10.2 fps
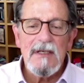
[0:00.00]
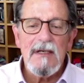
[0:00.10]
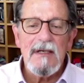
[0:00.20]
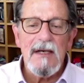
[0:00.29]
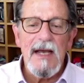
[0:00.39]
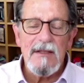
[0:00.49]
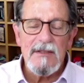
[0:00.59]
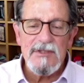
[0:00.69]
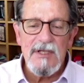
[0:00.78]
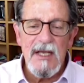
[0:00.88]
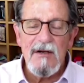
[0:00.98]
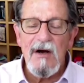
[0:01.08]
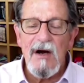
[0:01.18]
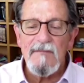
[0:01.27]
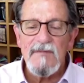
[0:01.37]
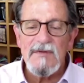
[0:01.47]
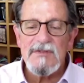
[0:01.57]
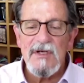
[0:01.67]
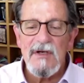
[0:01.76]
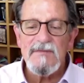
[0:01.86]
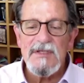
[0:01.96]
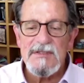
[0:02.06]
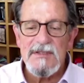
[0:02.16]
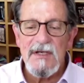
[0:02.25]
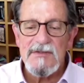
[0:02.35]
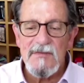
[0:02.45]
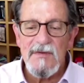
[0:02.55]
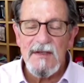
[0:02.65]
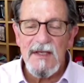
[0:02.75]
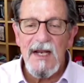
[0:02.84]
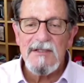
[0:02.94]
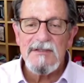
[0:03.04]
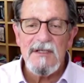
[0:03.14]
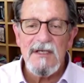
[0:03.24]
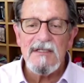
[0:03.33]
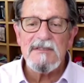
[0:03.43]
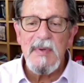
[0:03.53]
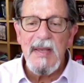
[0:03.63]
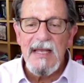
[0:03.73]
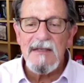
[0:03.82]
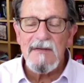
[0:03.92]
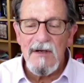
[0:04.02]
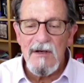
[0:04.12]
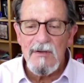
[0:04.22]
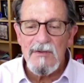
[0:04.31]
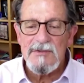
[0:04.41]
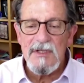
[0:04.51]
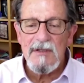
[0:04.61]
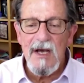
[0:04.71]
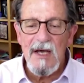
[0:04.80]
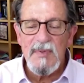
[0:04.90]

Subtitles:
allogeneic off-the-shelf T cells so they can actually expand in the host and not be